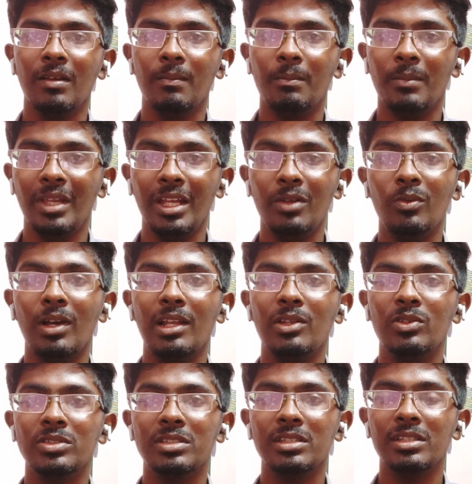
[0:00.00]
made while
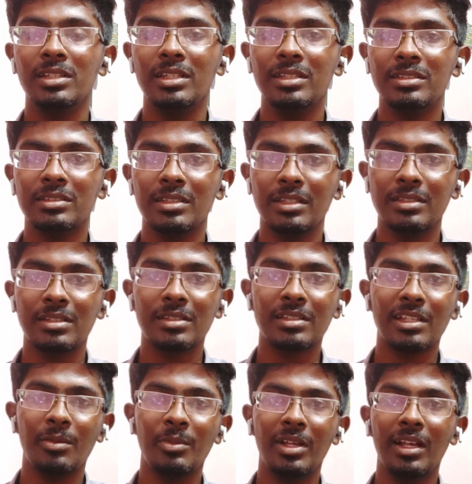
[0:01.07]
using these dangerous
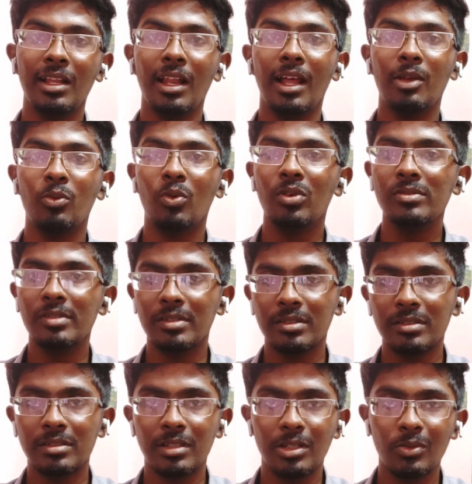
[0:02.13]
chemicals. I won't
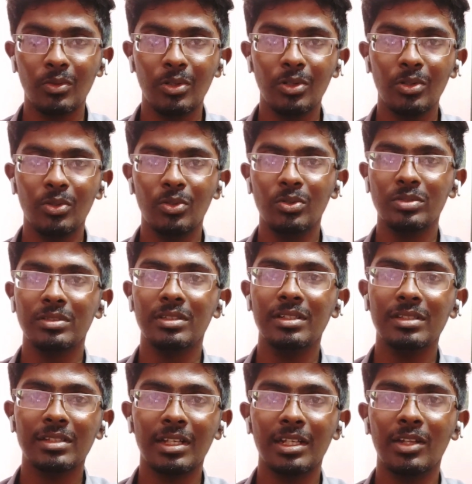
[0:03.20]
suggest anyone to use these
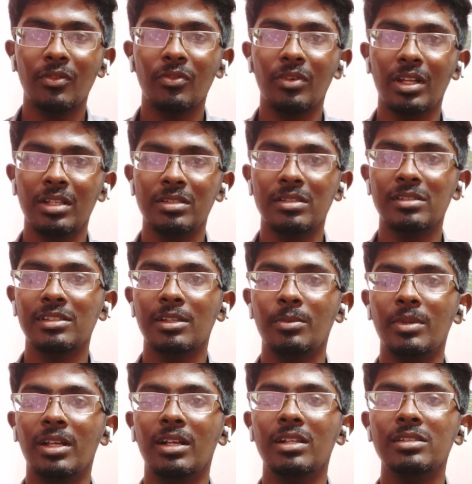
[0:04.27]
kind of dangerous
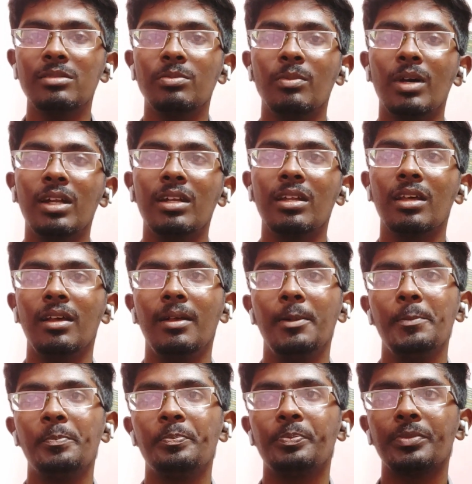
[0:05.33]
chemicals, but
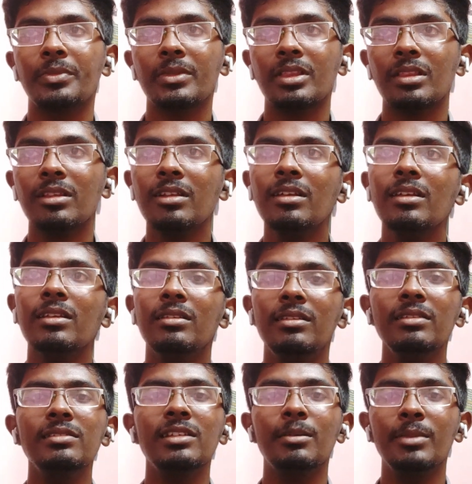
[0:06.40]

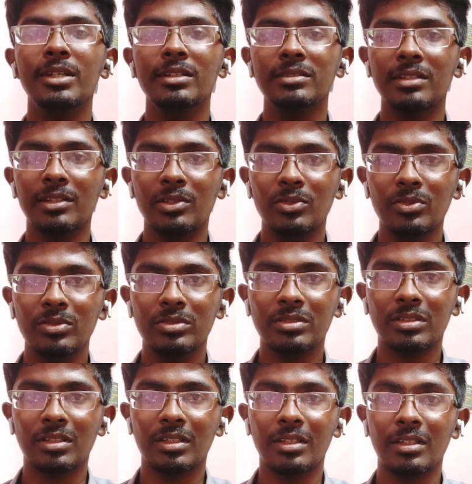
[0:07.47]
these chemicals are used
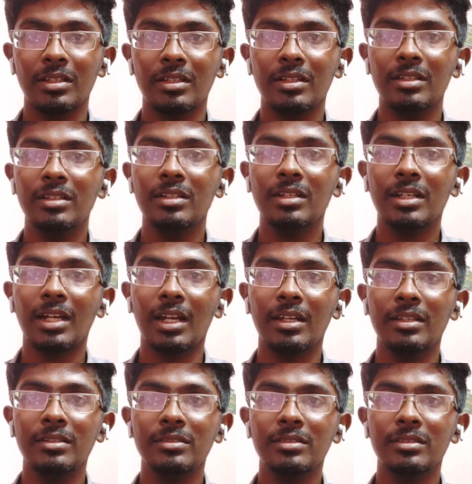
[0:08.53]
in
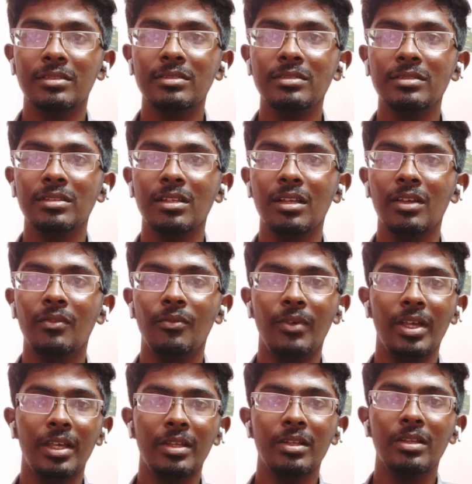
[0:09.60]
conditions
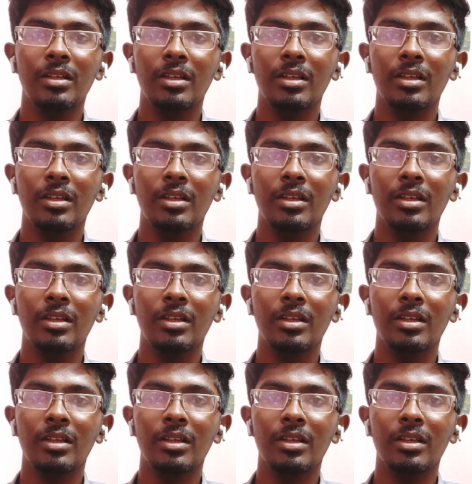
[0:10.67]
where